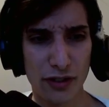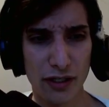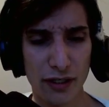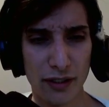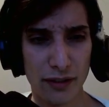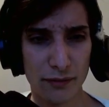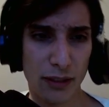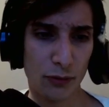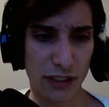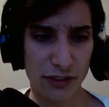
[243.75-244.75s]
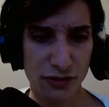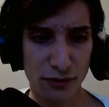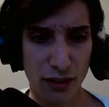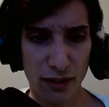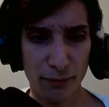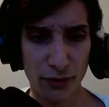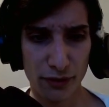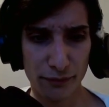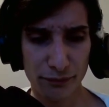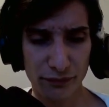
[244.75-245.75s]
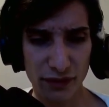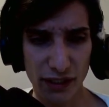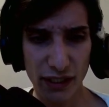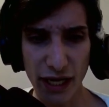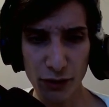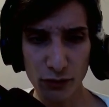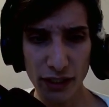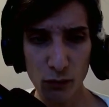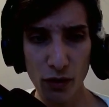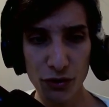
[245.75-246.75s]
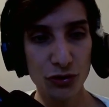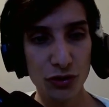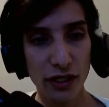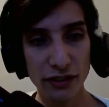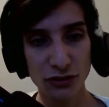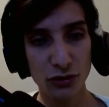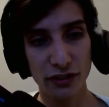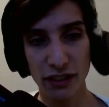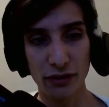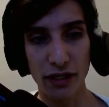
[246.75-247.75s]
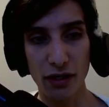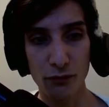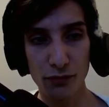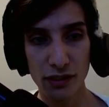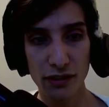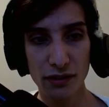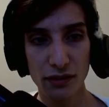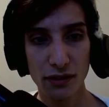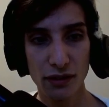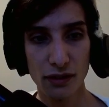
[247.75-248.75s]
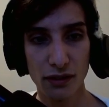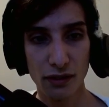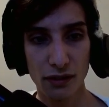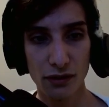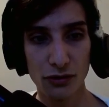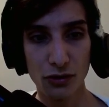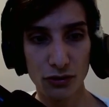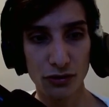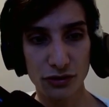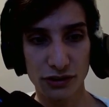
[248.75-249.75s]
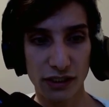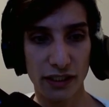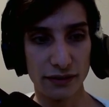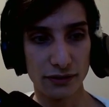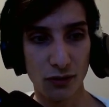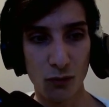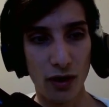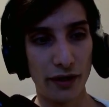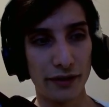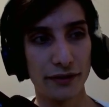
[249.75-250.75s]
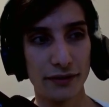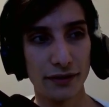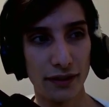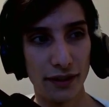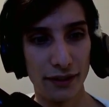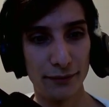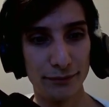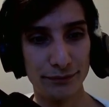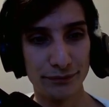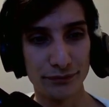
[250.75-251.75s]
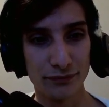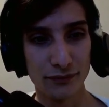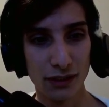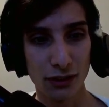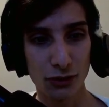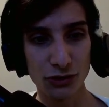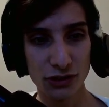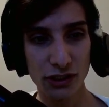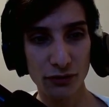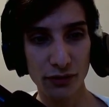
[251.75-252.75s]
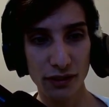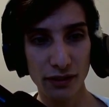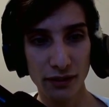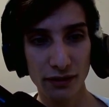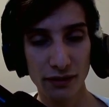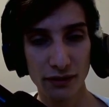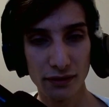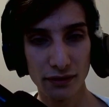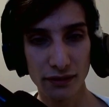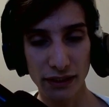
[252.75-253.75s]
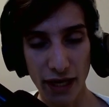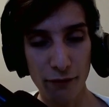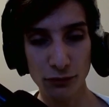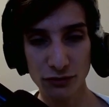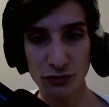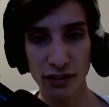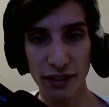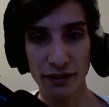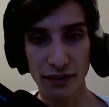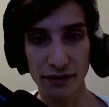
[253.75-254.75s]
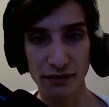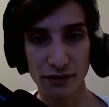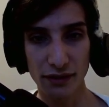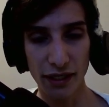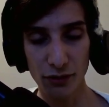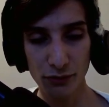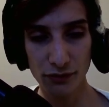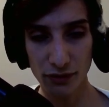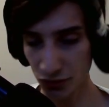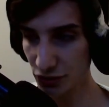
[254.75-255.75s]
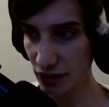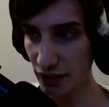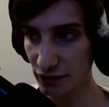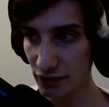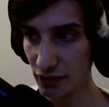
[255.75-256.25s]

Uh, I would guess. Uh, but it, I don't get why the guys took it down. I, I really don't understand why. Um, considering that everyone's really liking it, I don't understand.